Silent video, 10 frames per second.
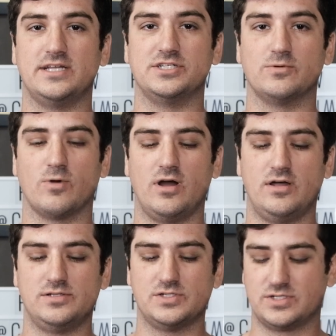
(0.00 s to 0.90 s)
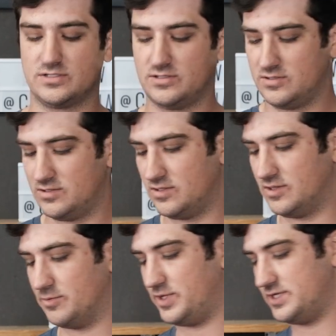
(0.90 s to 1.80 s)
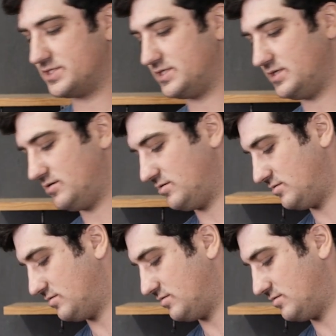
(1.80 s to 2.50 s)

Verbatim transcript: engine runs, the piston